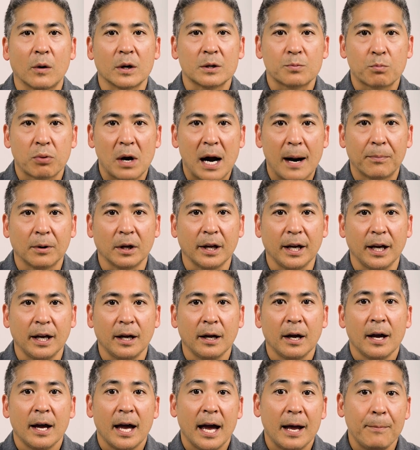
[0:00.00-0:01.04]
hours
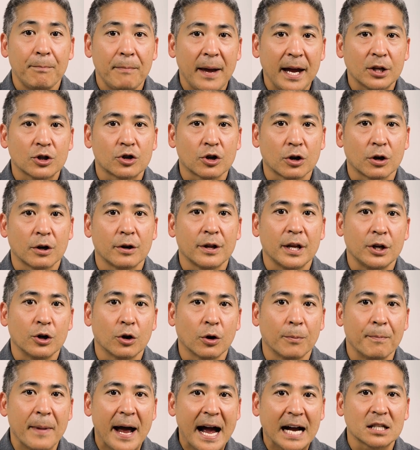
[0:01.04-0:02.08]
properly and make sure that
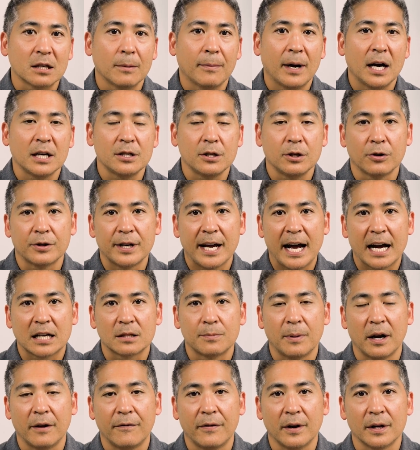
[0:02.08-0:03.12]
you're maximizing your
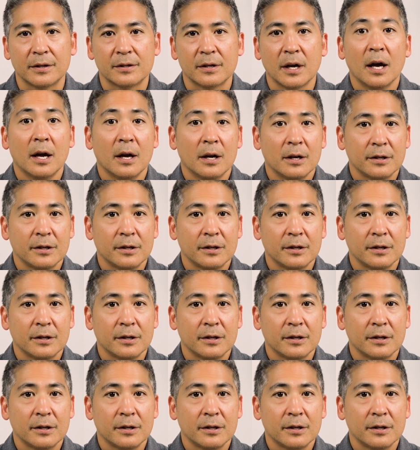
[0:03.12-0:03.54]
tax benefits,